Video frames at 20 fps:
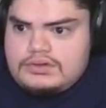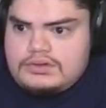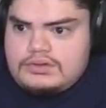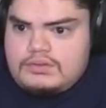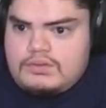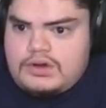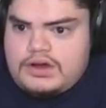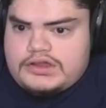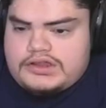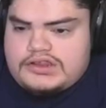
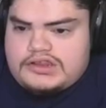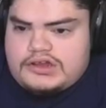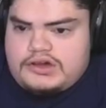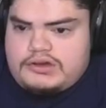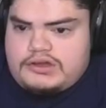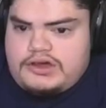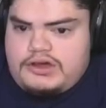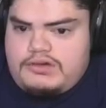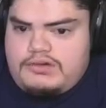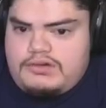Juan
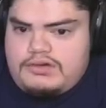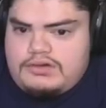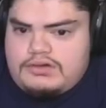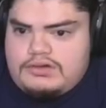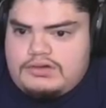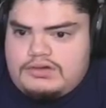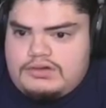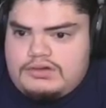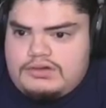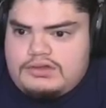Soto.
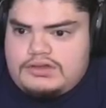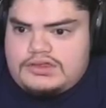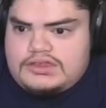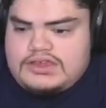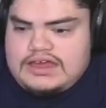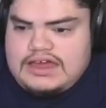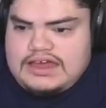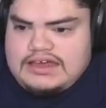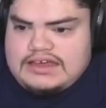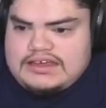
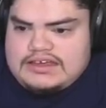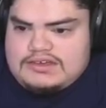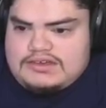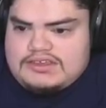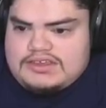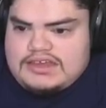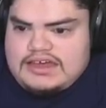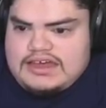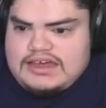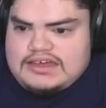Thank you,
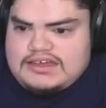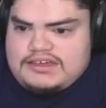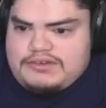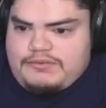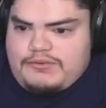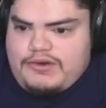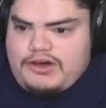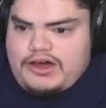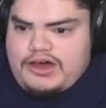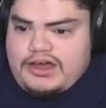thank you,
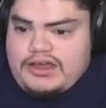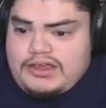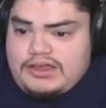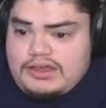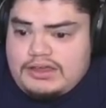Juan.